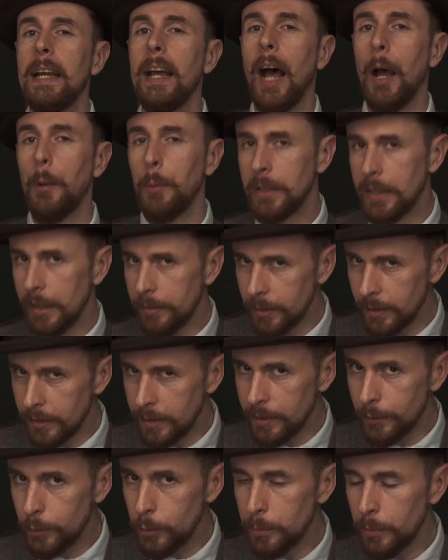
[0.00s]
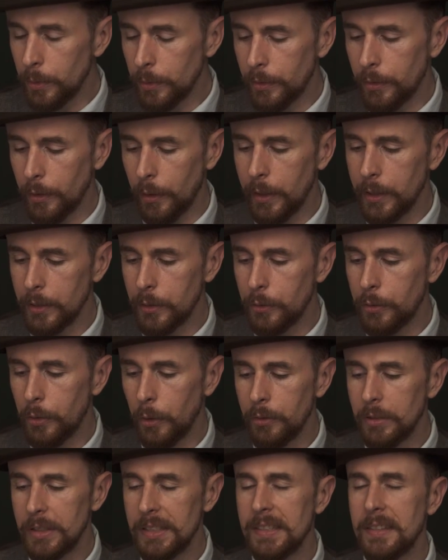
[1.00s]
I will definitely do more sewing
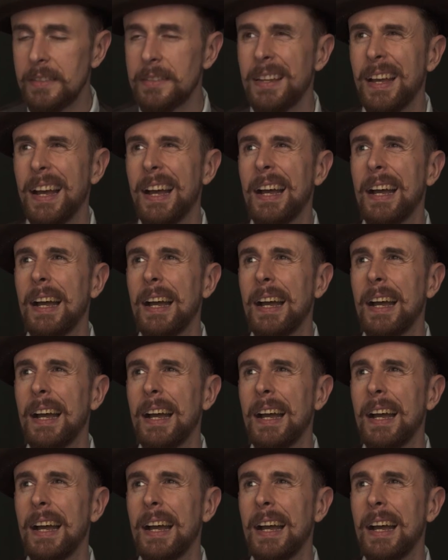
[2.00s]
tutorials.